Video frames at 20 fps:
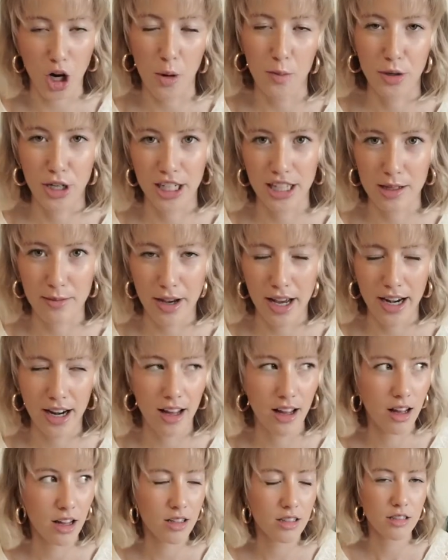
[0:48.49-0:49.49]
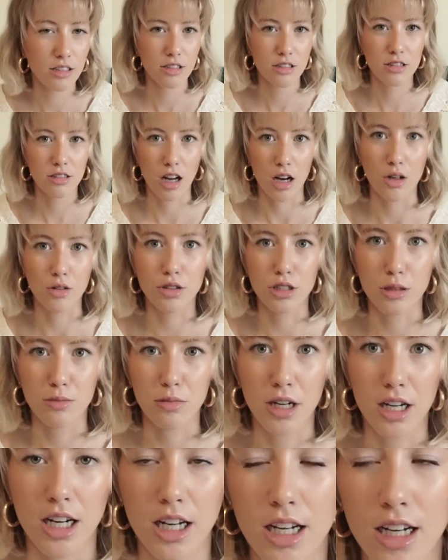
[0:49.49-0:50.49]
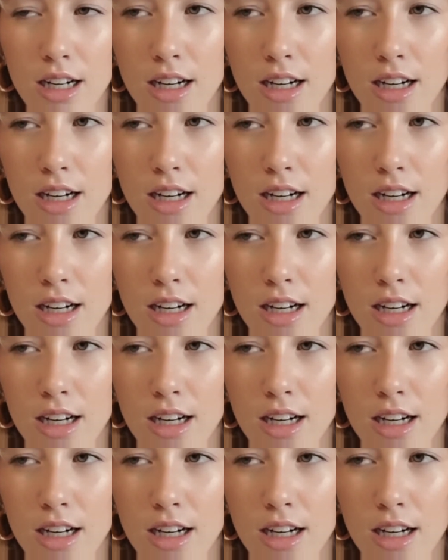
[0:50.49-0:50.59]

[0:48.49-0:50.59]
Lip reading: I'll break them in. So stupid.